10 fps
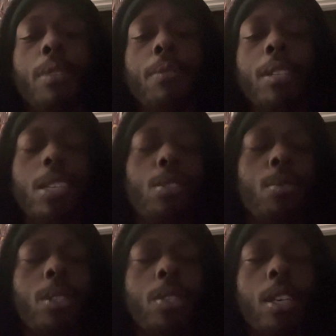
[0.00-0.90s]
If you're not
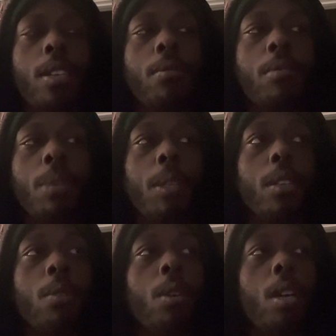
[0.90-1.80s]
too excited, let me
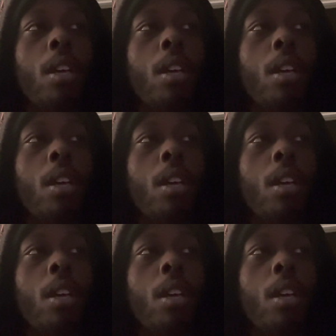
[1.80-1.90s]
know.